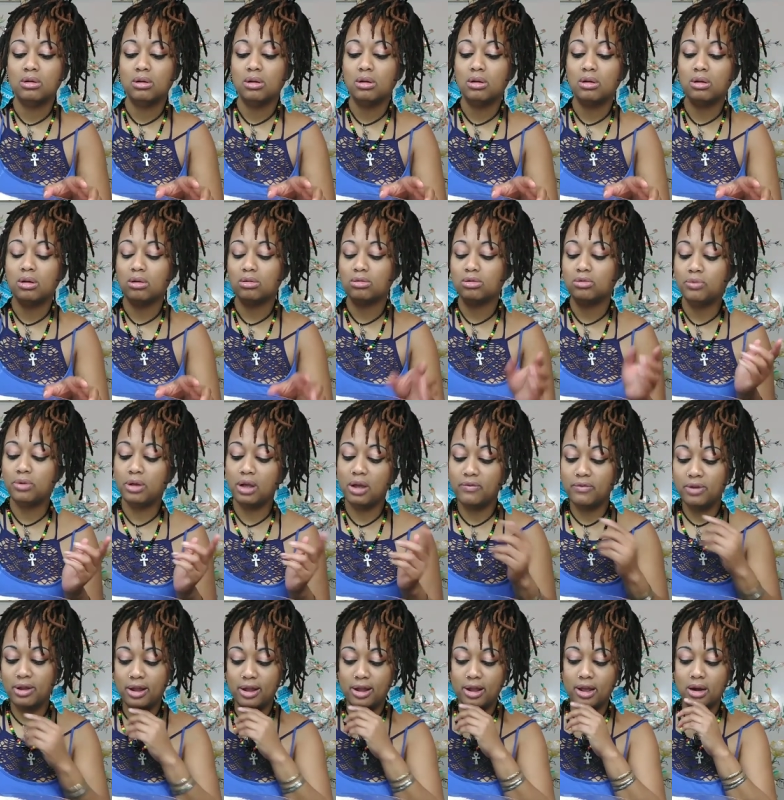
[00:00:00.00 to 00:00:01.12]
Hold oh, on. Do we have
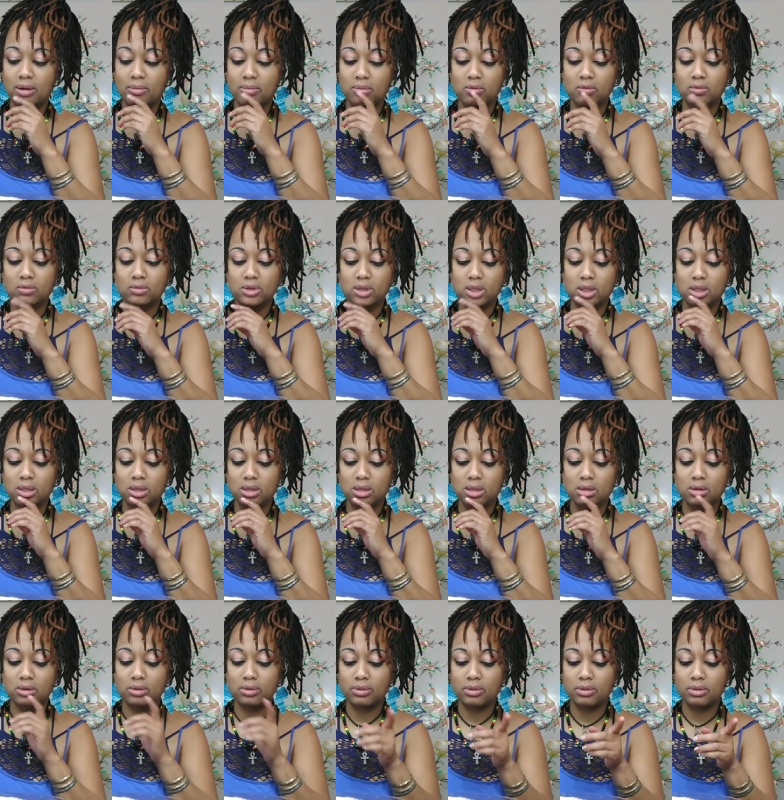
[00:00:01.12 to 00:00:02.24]
any animals?
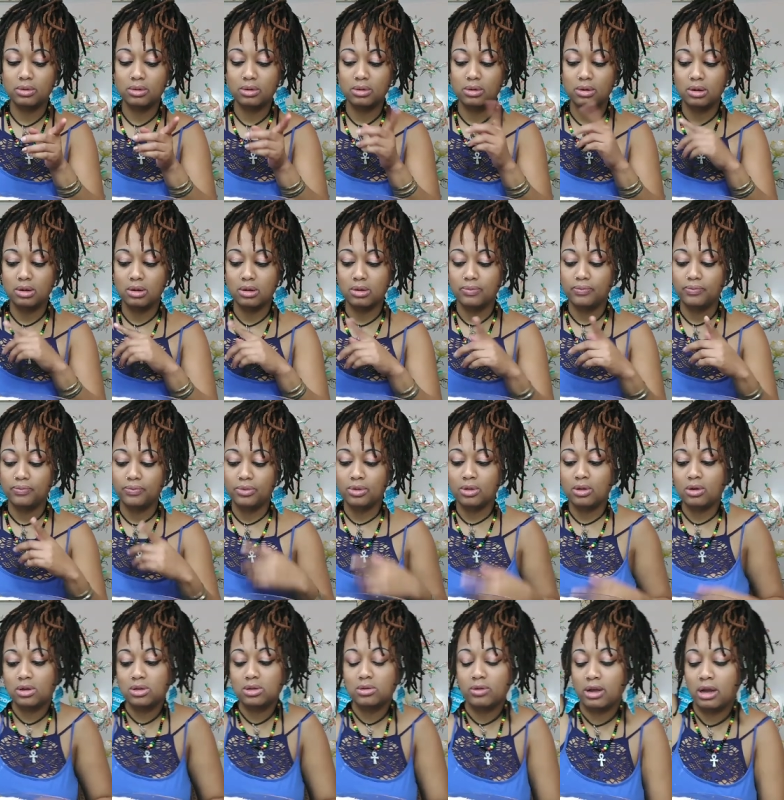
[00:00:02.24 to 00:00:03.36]
No,
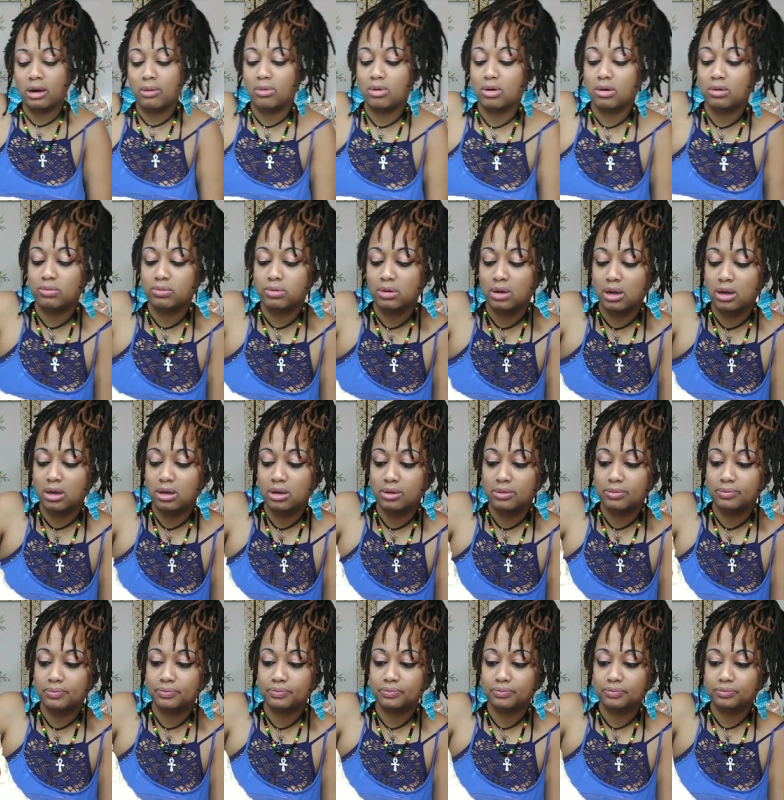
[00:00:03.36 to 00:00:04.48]
that's no animal on no plate.
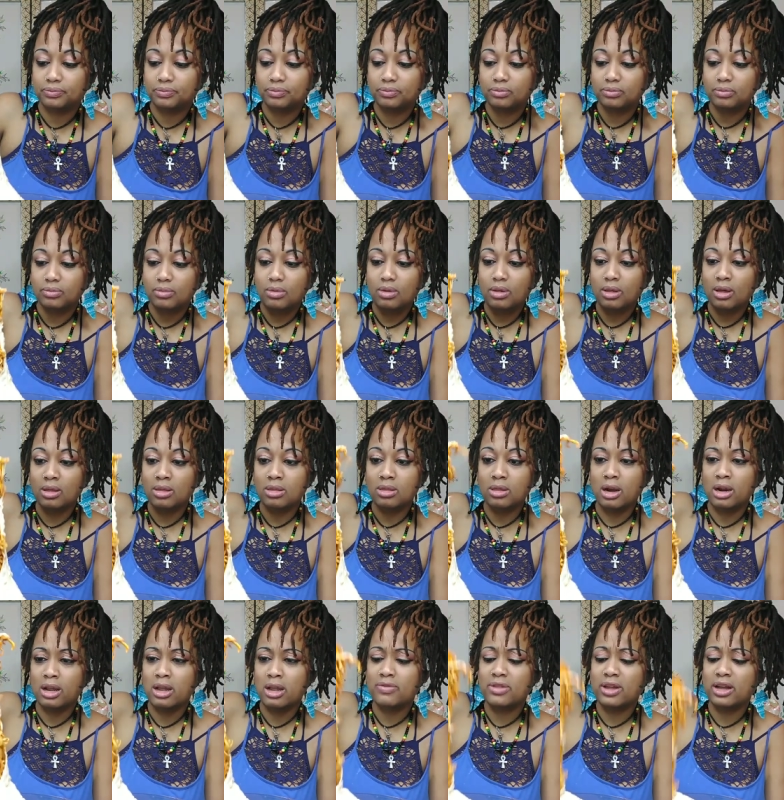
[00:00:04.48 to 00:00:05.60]
Did I
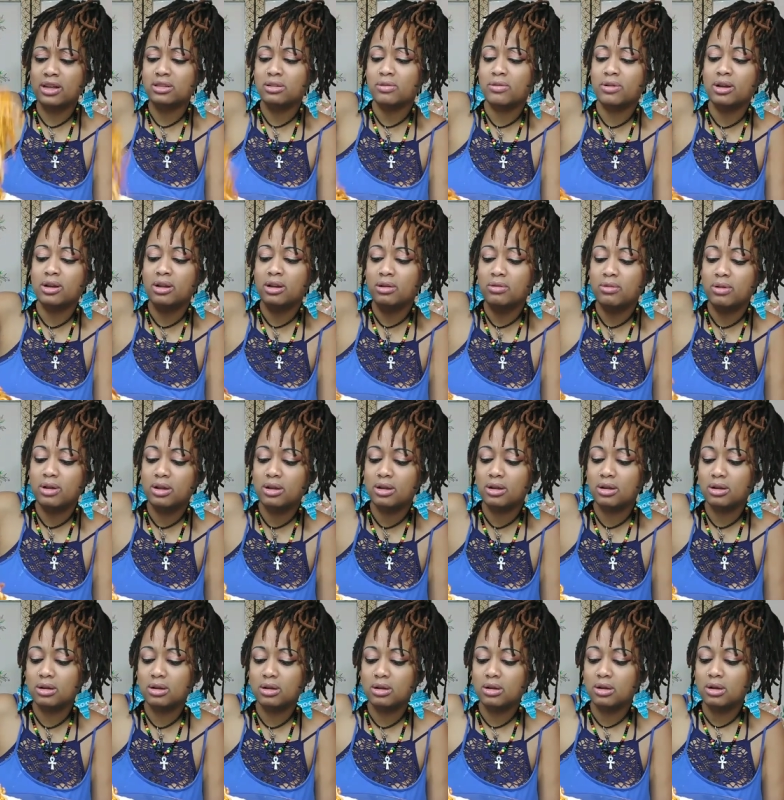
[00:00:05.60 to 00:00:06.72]
get banks already anyway?
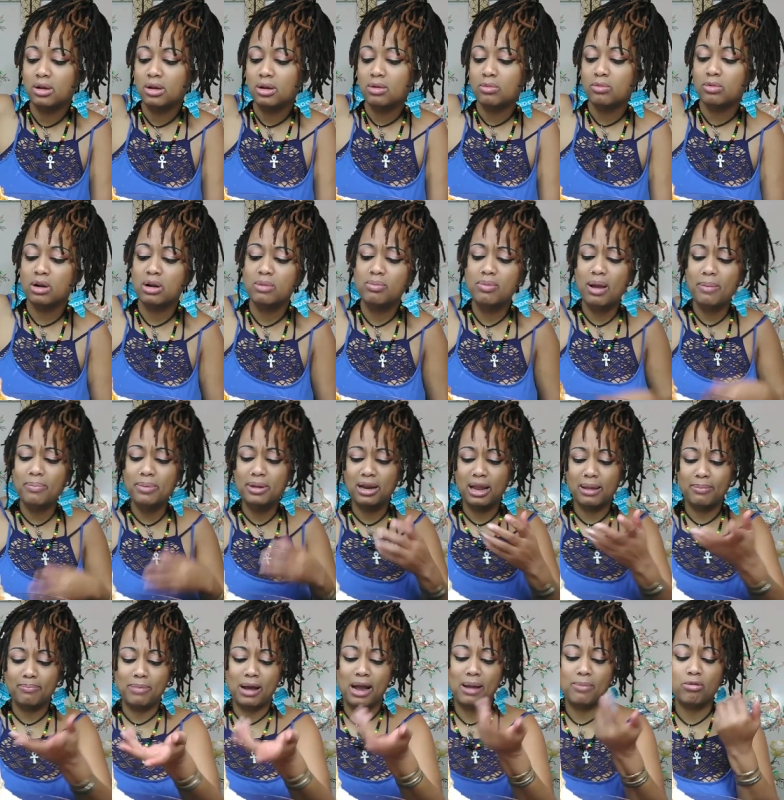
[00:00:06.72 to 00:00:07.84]
What it might be
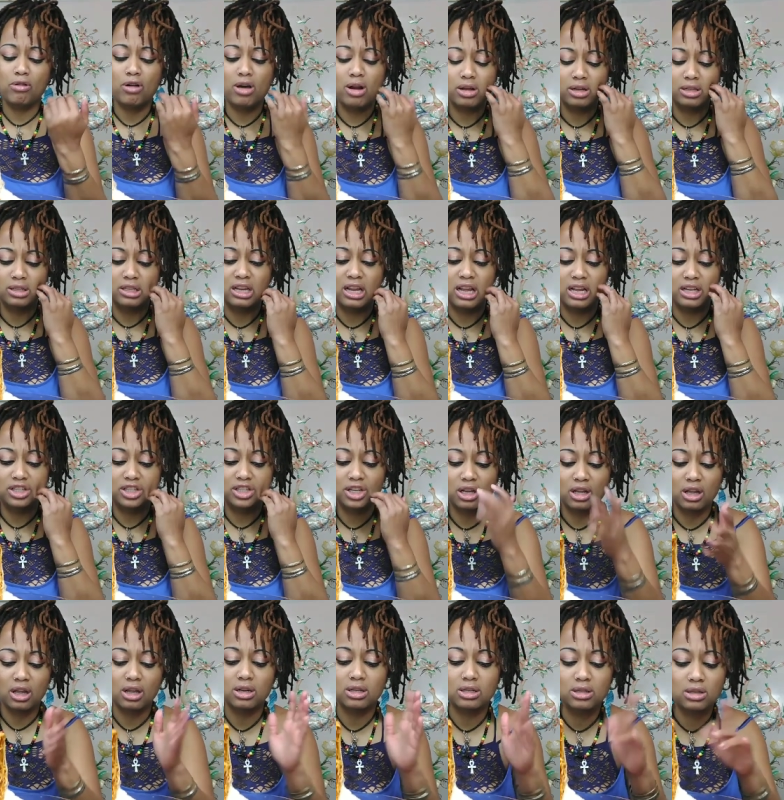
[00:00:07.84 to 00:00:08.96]
like byproducts in that
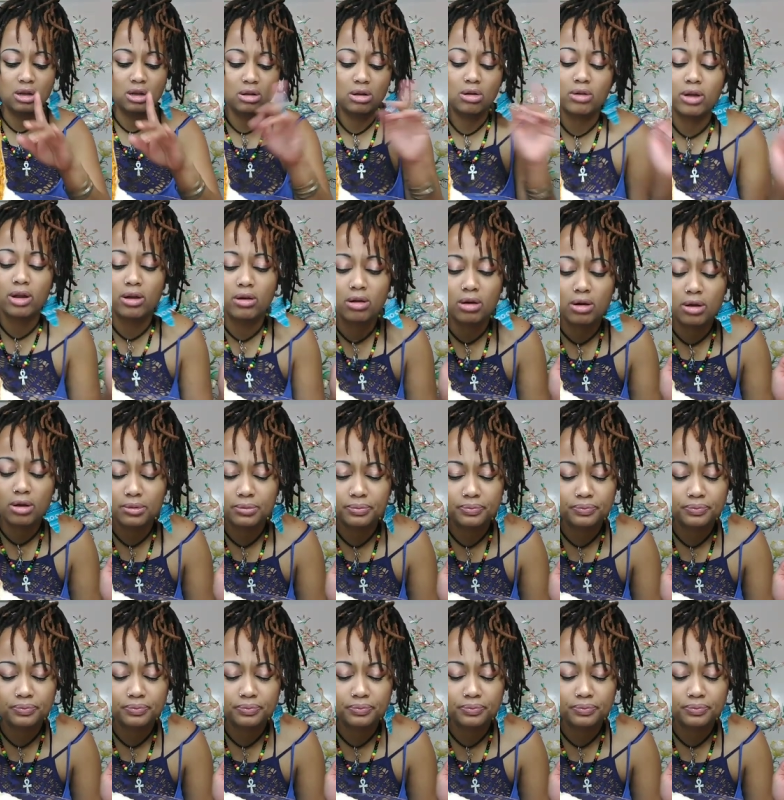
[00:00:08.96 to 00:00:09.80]
chicken. So okay, hold